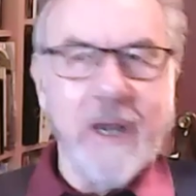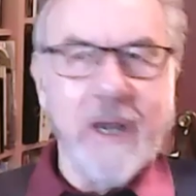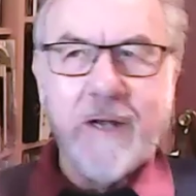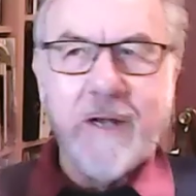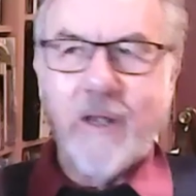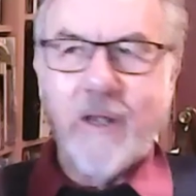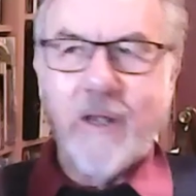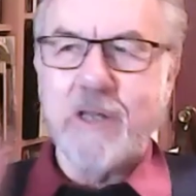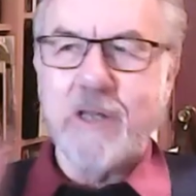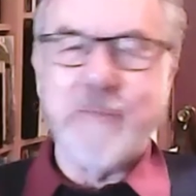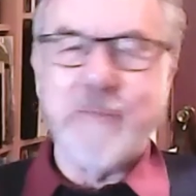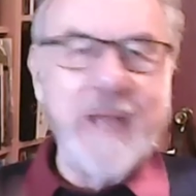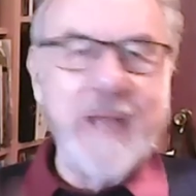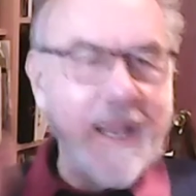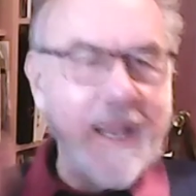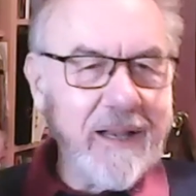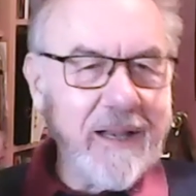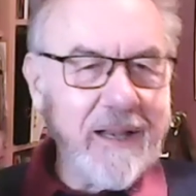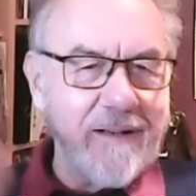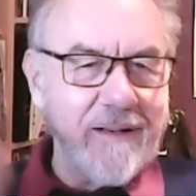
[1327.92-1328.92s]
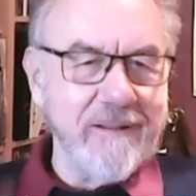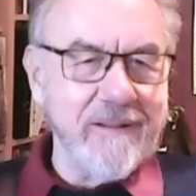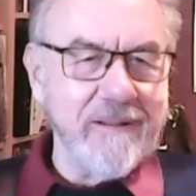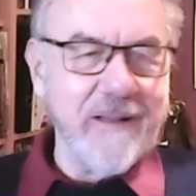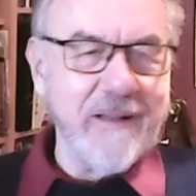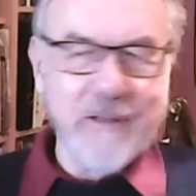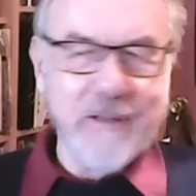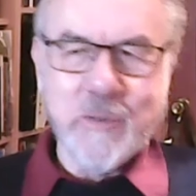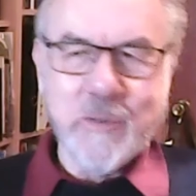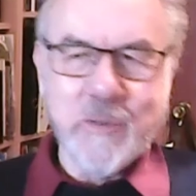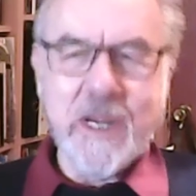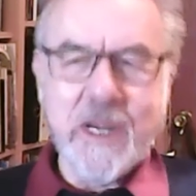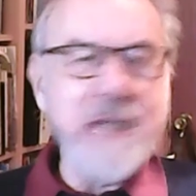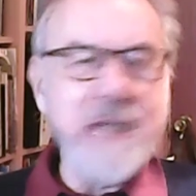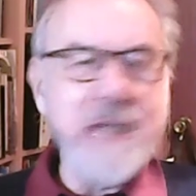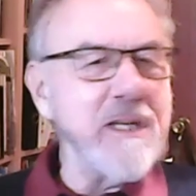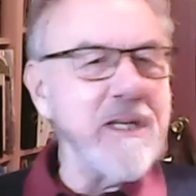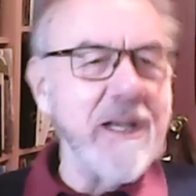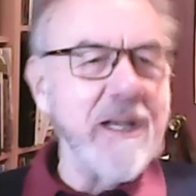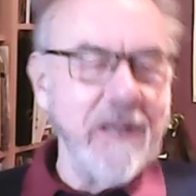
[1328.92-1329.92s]
goes back and, and there was
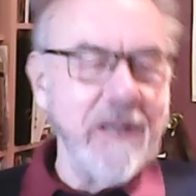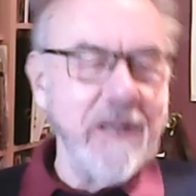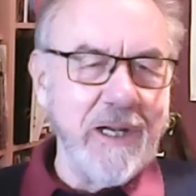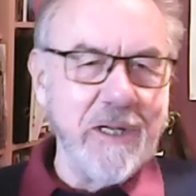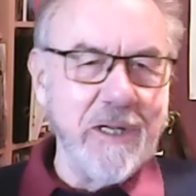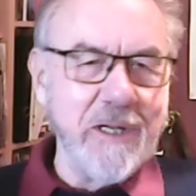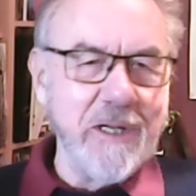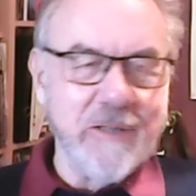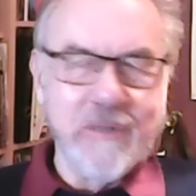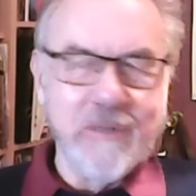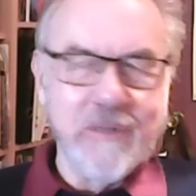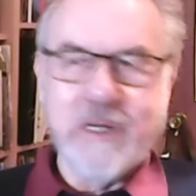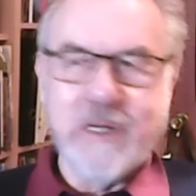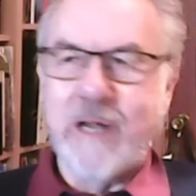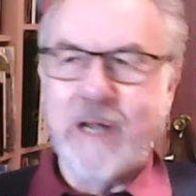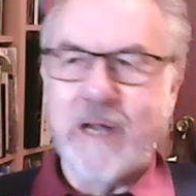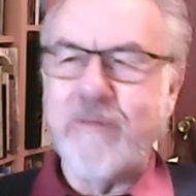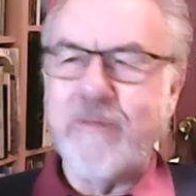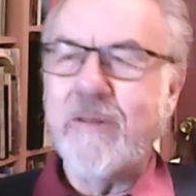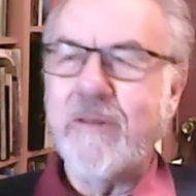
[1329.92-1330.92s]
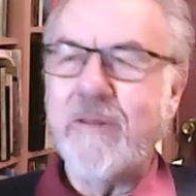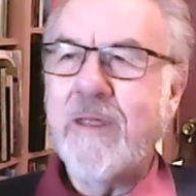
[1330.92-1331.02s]
18 years of stuff